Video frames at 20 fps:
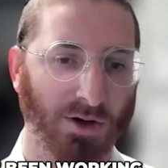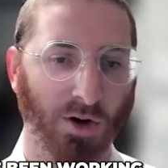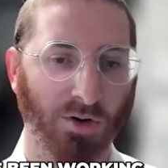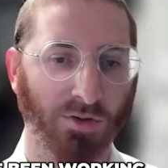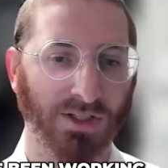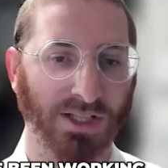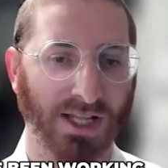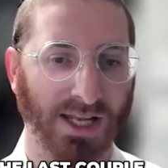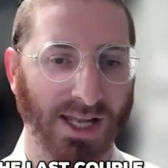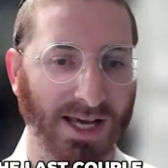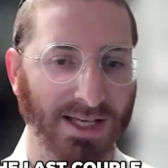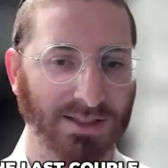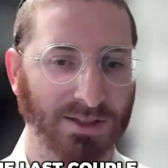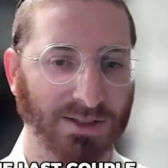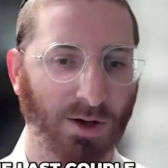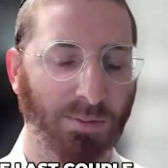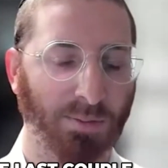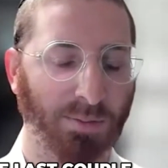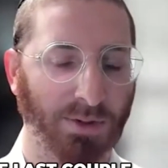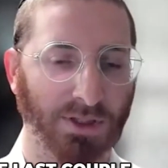over the last
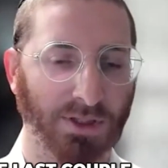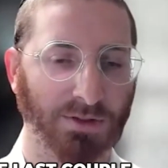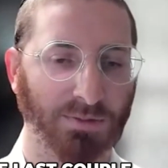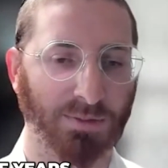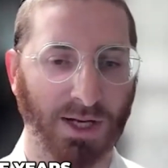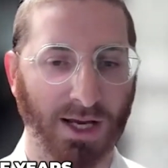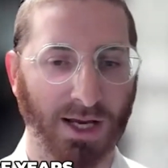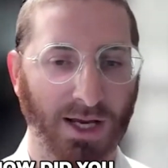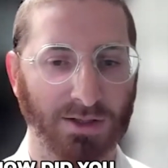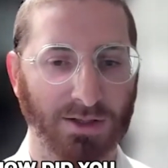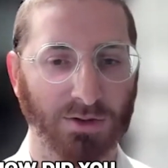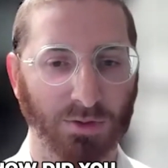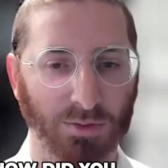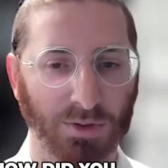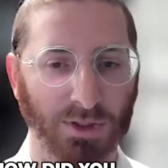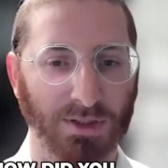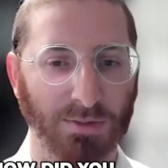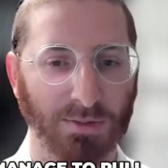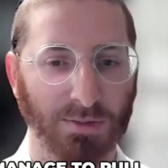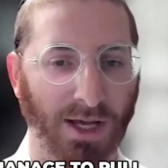couple of years, but how did you
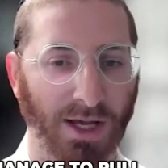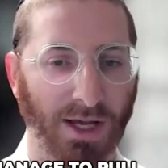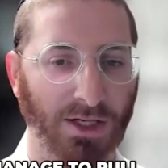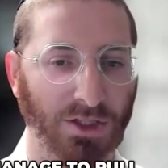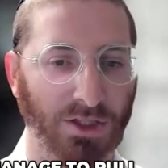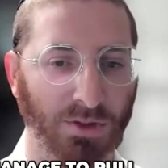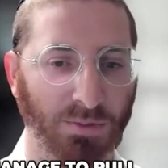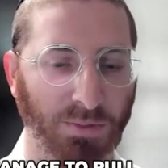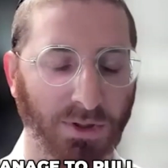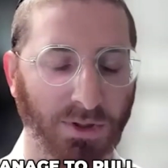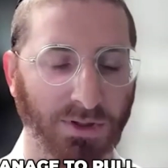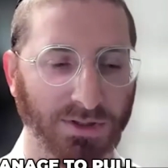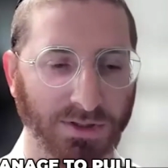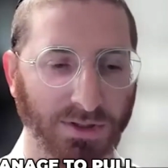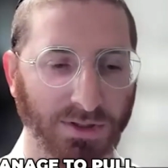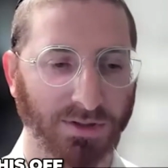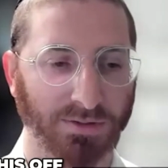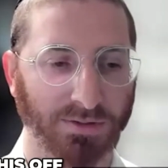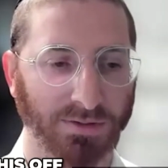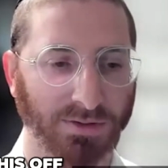really manage to pull
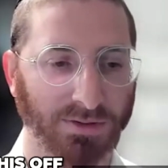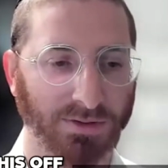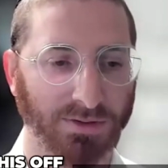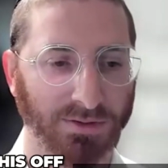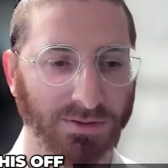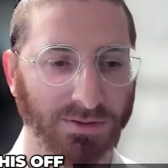this off?